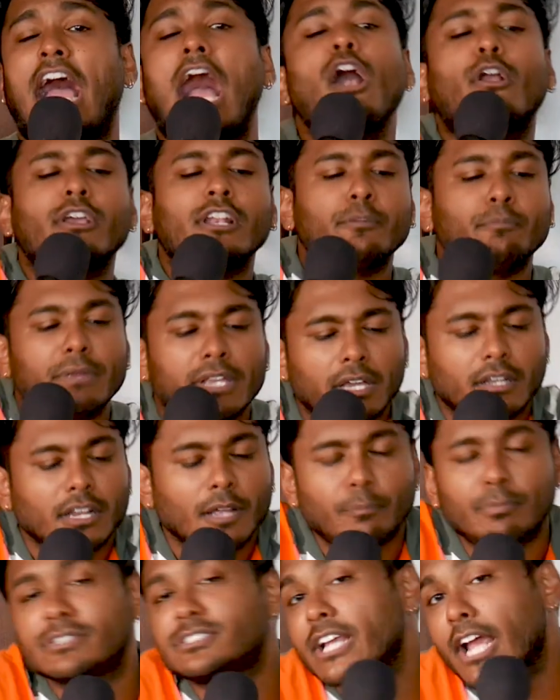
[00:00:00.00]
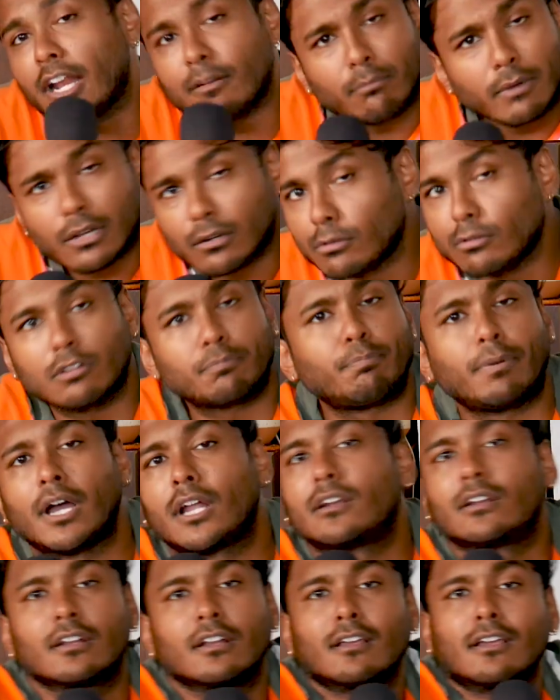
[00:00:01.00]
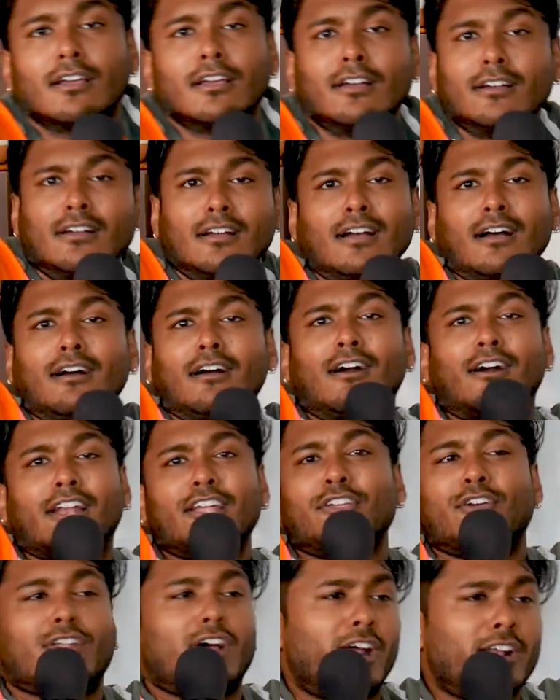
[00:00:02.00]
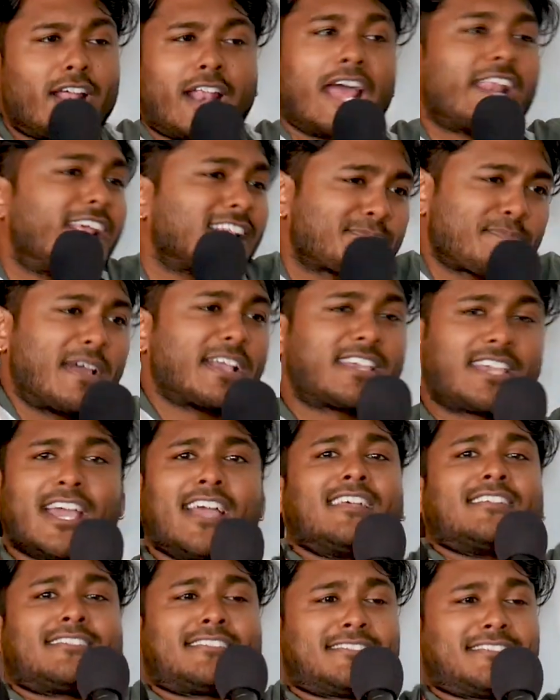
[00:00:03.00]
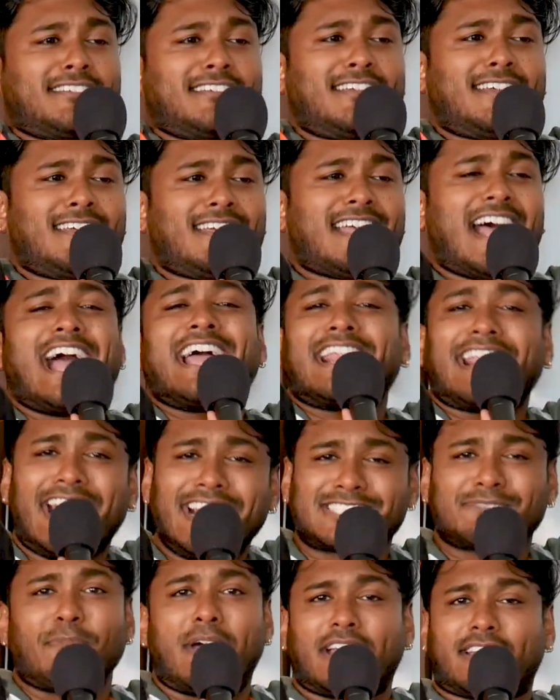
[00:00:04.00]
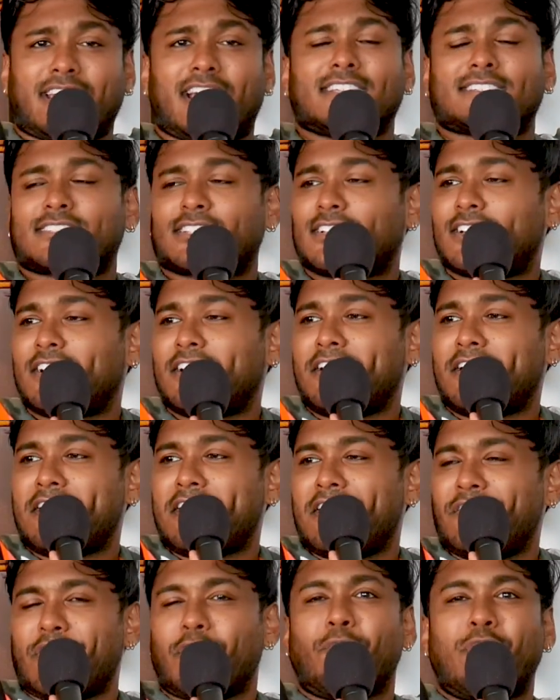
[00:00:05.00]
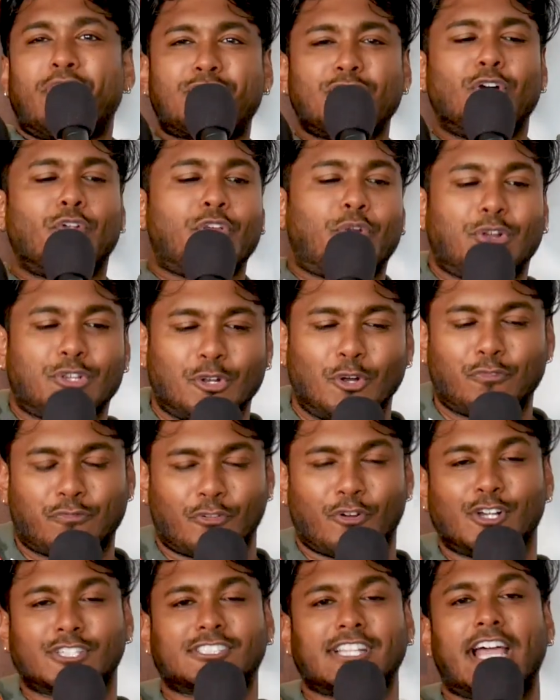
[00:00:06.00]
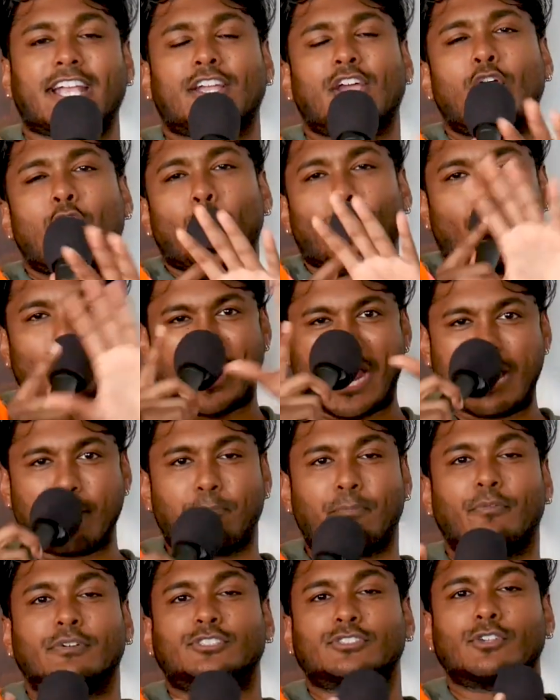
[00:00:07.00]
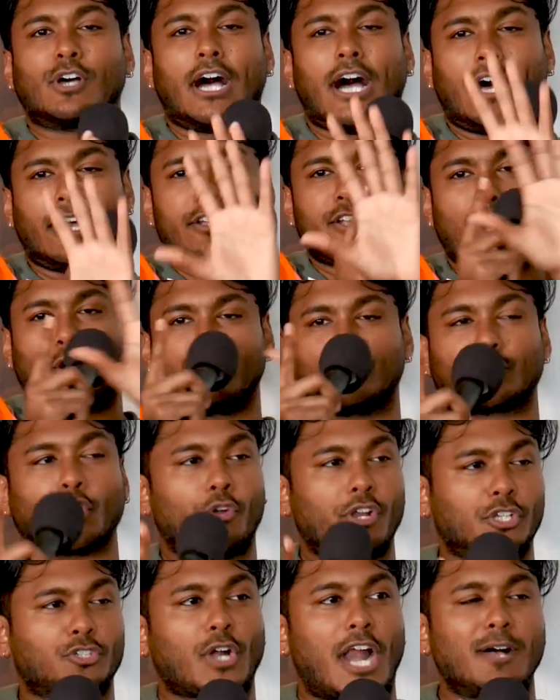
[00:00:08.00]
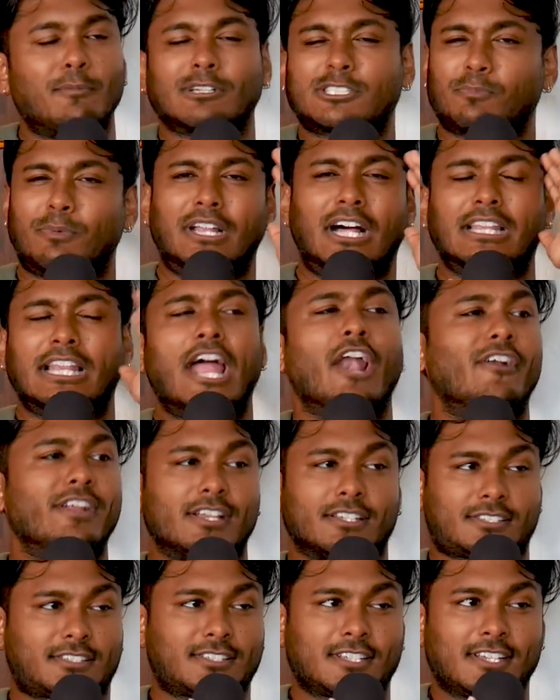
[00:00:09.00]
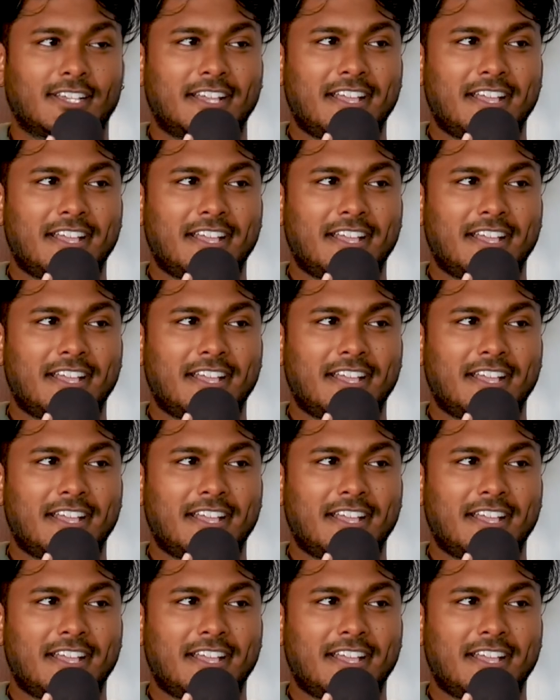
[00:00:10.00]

How can he be a rapist and make good pun? Your Honor, I rest my case. The original first like rape, jury trial must have been hilarious.